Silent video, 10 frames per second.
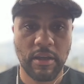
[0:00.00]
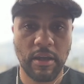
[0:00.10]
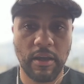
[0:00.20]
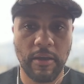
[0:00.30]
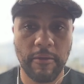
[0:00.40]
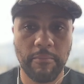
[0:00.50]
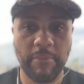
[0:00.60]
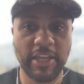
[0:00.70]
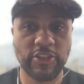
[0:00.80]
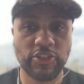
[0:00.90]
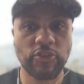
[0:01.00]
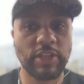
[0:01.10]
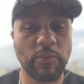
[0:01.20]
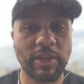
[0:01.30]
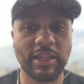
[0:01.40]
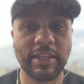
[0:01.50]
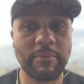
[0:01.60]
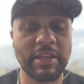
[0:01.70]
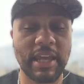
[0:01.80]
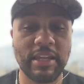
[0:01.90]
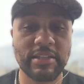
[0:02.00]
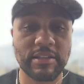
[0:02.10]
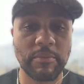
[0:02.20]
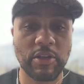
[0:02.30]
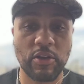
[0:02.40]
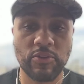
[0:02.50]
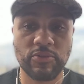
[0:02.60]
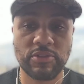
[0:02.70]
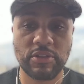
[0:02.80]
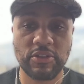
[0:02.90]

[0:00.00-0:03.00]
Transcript: uh, making sure that we eliminated some of those,